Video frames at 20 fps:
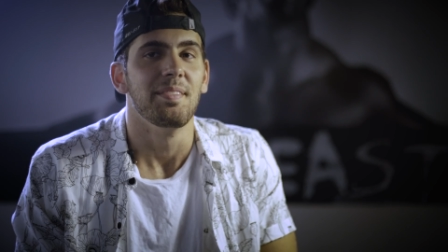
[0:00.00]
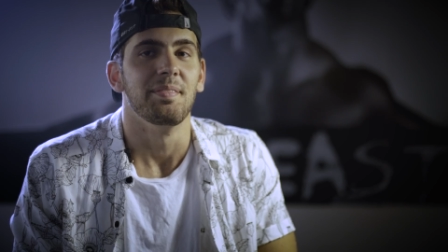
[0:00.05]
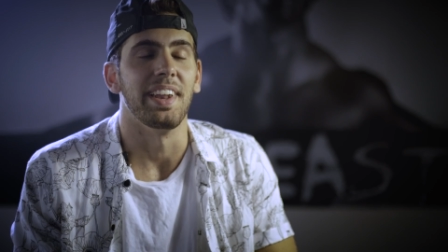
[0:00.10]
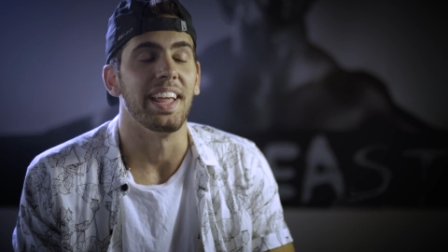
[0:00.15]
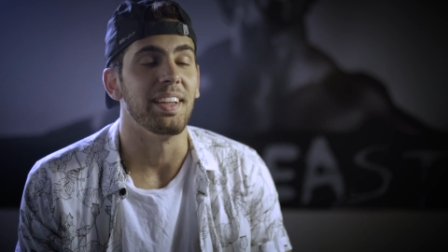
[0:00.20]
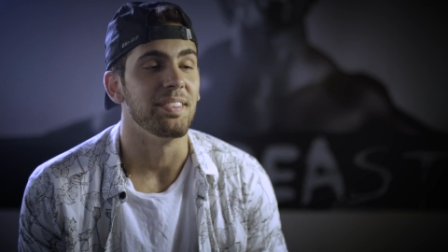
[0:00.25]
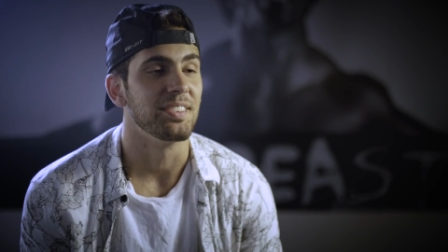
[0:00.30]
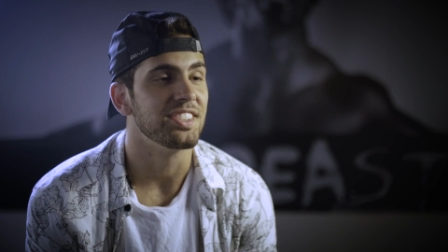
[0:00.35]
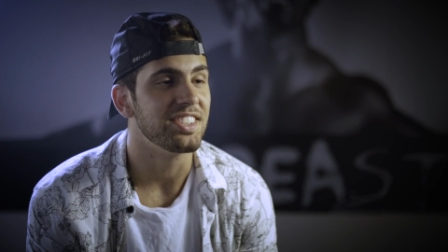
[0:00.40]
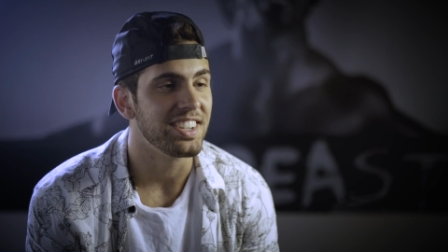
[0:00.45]
My
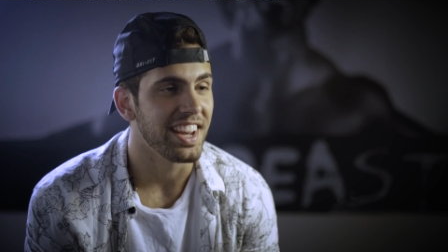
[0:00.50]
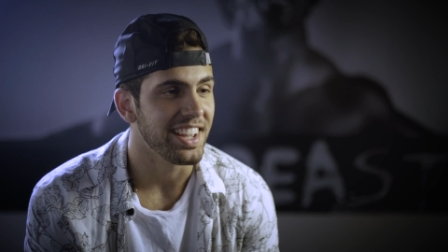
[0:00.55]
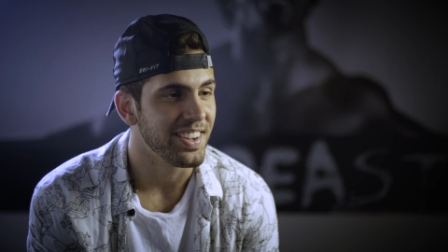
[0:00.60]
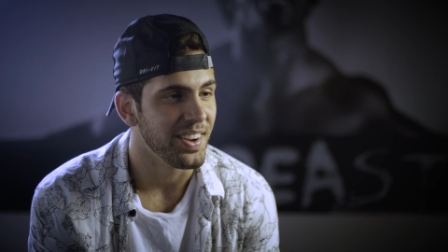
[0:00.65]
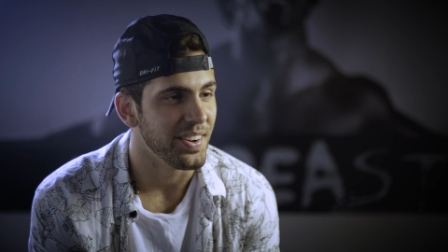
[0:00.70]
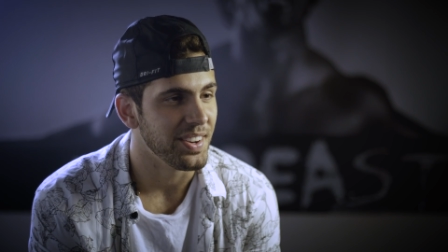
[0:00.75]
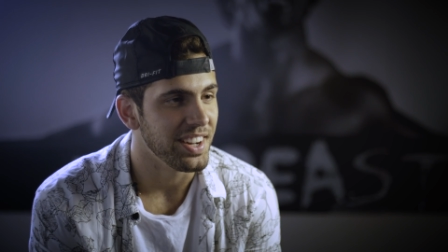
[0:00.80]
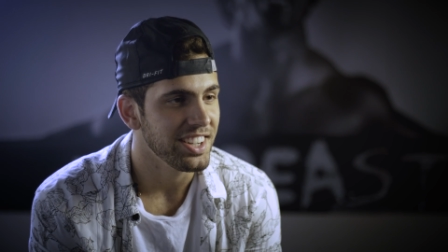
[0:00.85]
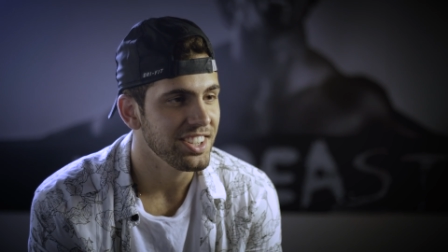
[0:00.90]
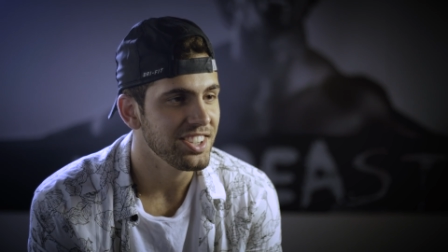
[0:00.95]
name's Jake
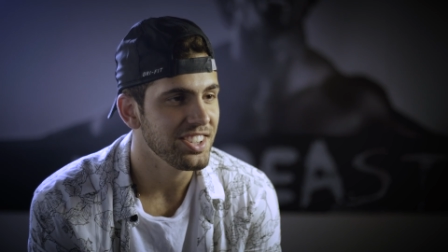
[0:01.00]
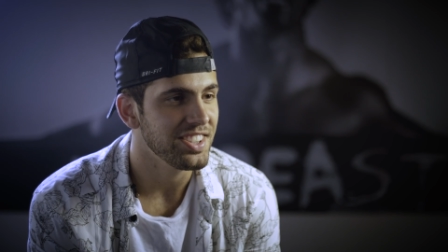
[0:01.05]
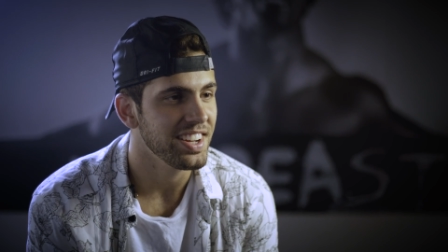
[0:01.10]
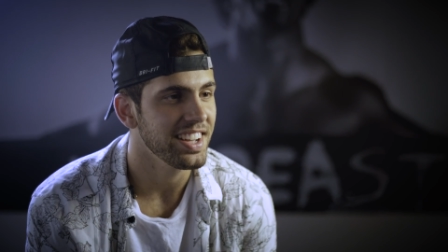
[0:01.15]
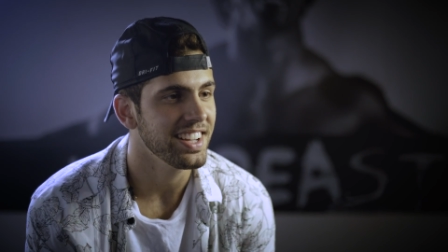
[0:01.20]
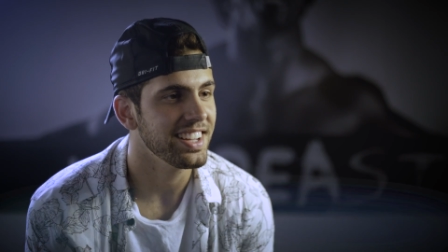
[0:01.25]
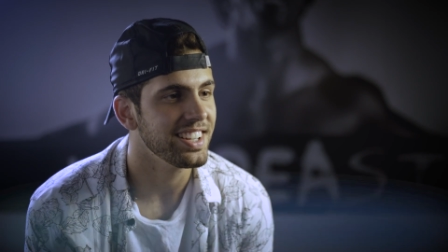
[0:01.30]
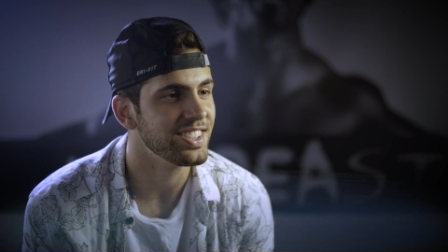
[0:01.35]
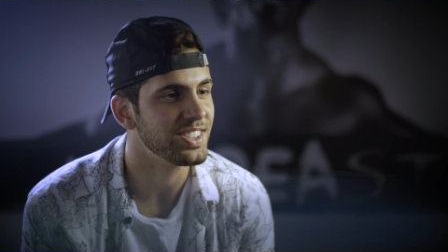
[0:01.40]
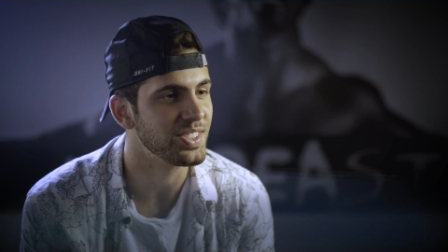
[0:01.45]
Kodish,
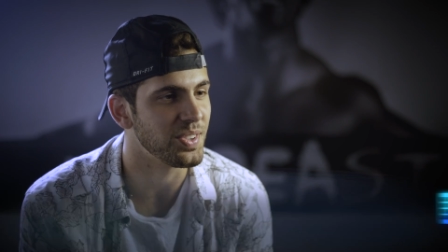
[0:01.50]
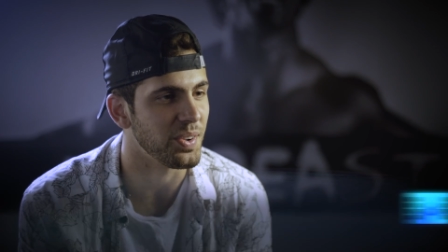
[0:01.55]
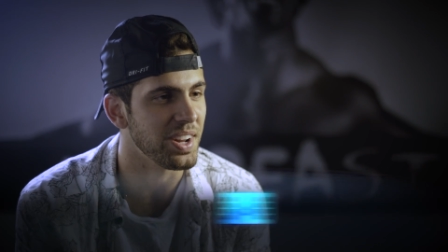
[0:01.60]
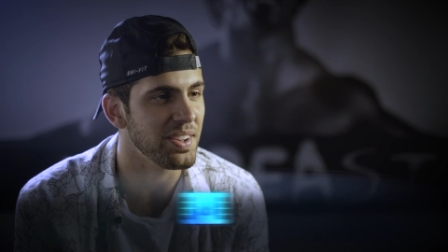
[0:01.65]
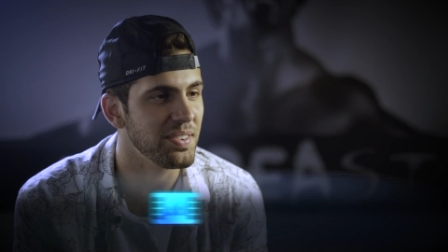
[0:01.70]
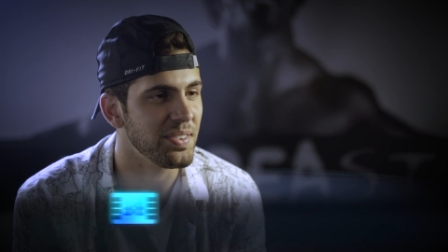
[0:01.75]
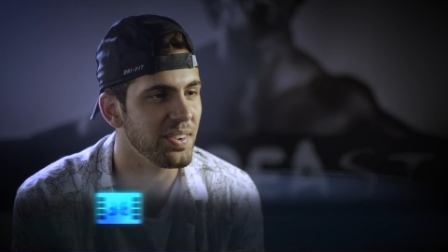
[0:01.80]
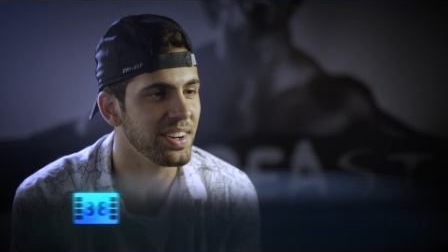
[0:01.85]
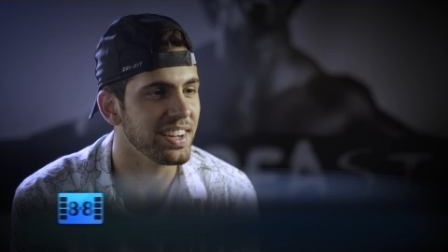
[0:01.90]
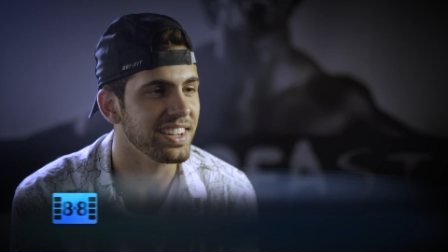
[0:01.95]

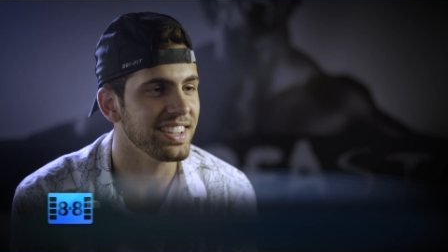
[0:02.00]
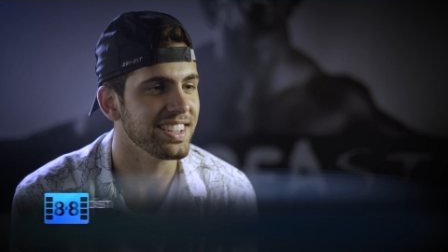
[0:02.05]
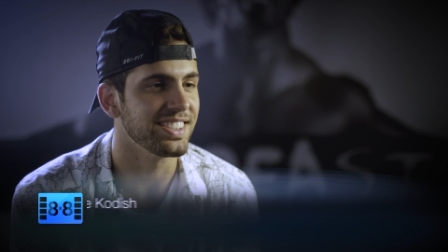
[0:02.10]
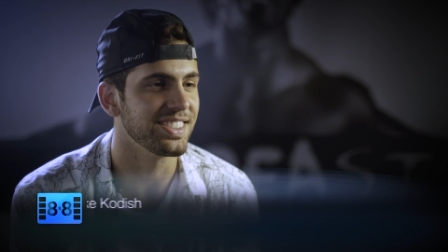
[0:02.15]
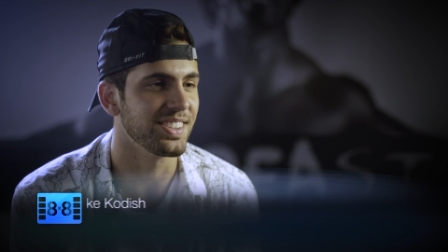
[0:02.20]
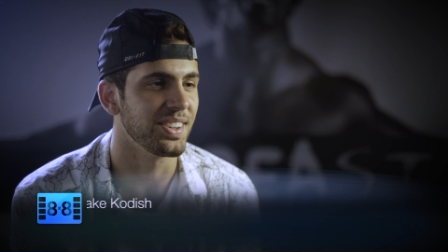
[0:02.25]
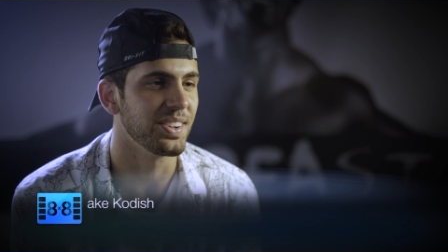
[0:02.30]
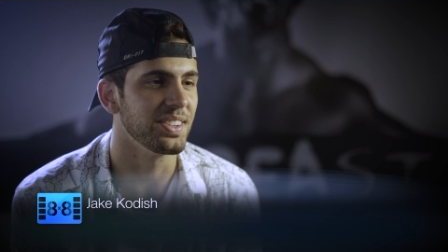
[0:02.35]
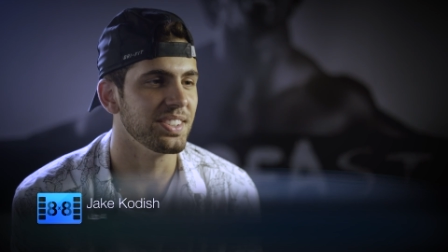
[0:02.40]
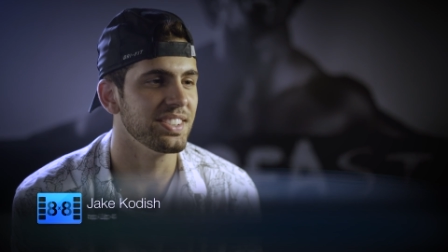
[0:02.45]
24
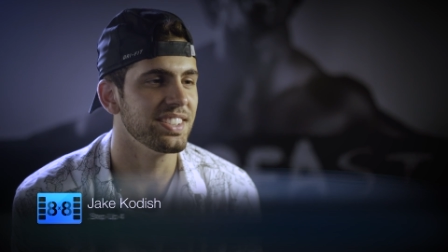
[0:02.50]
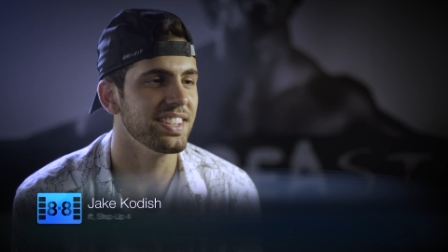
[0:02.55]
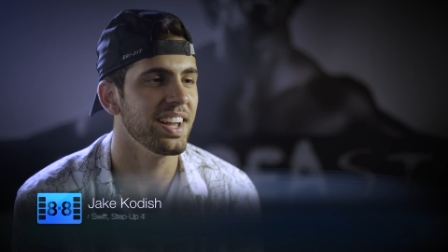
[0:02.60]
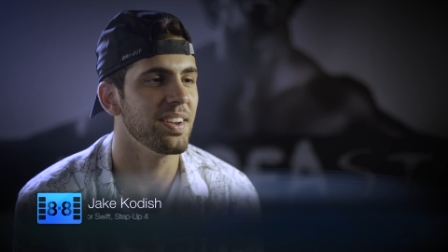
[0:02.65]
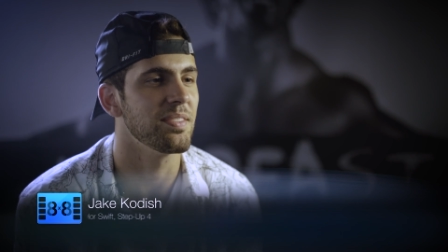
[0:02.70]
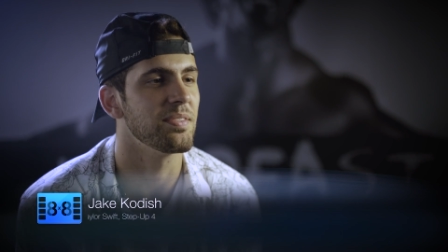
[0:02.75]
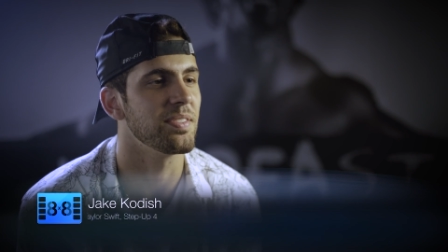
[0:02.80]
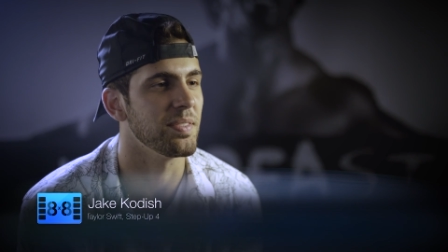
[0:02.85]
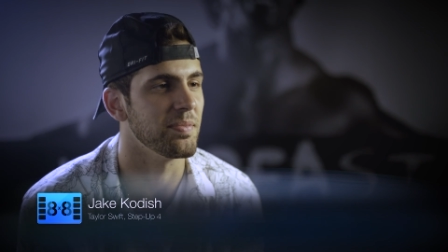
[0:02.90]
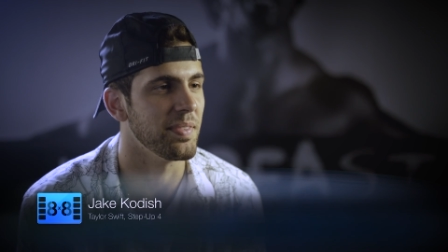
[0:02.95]
years old,
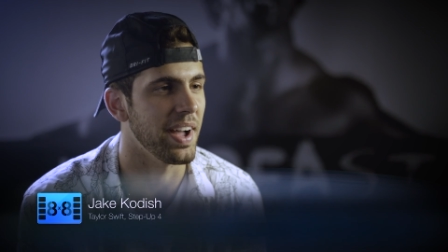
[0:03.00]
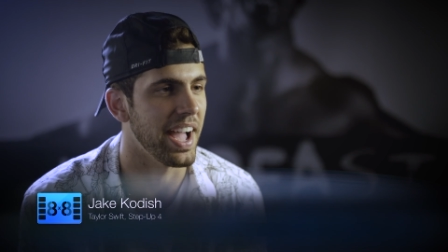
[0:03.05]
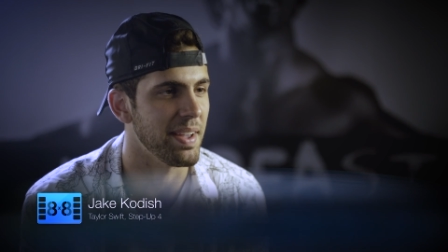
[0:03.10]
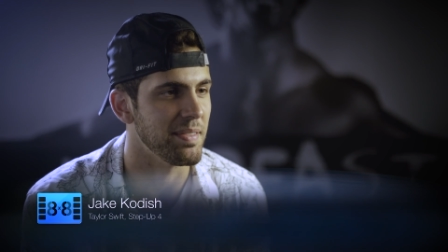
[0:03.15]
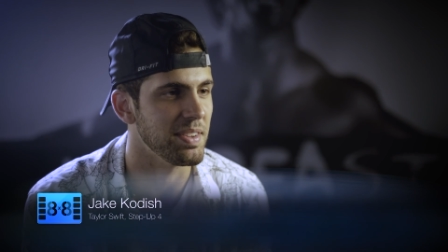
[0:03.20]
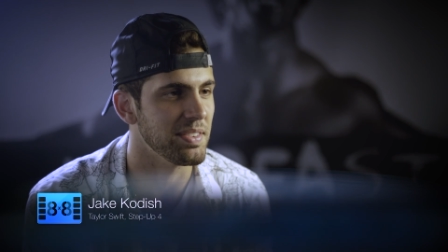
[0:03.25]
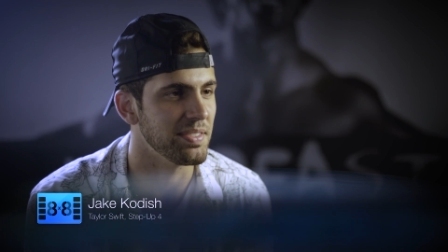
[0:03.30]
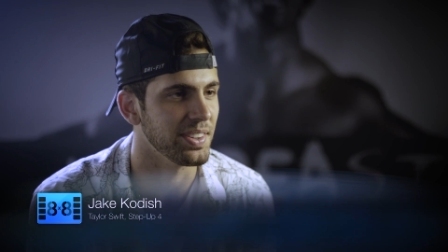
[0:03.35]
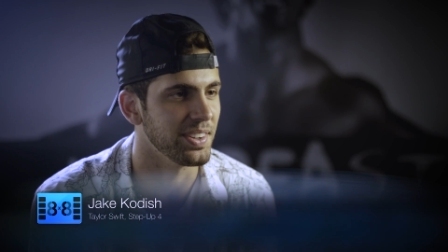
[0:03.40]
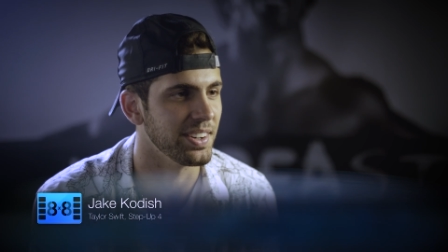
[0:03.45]
from
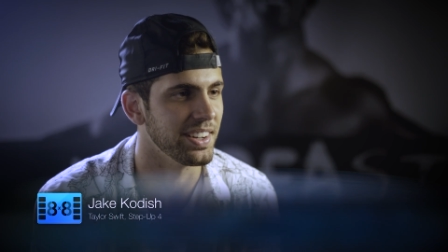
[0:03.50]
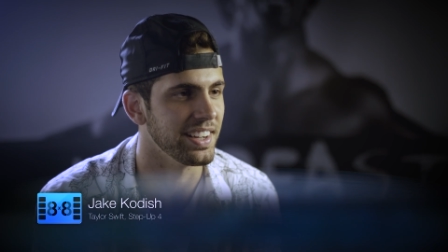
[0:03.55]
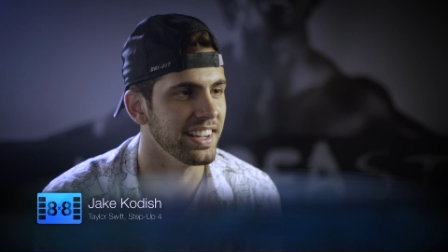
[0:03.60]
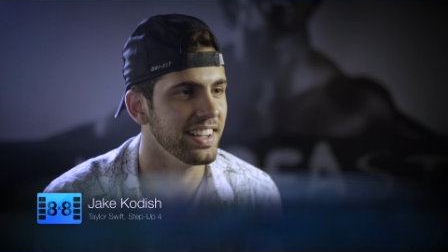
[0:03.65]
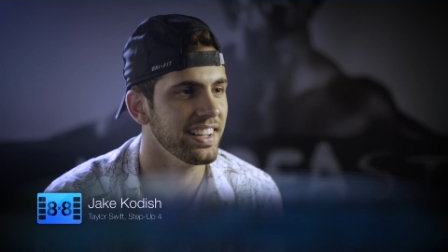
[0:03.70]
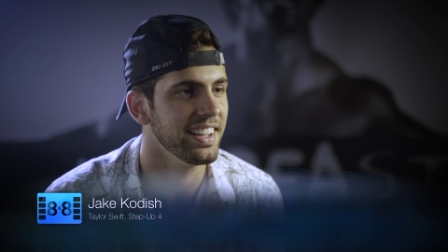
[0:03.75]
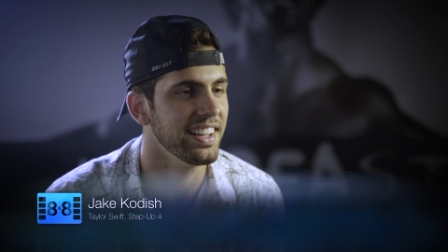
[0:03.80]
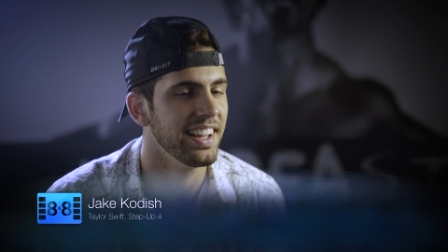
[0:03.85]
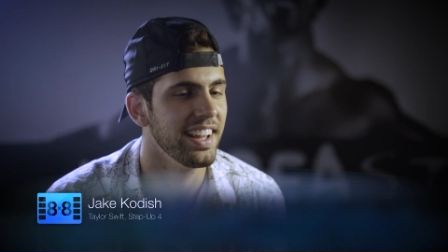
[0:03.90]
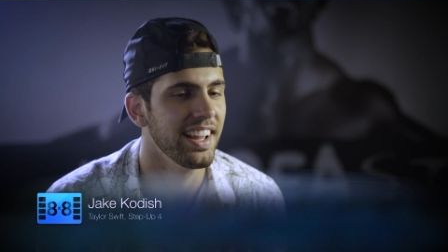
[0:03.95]
Miami, Florida.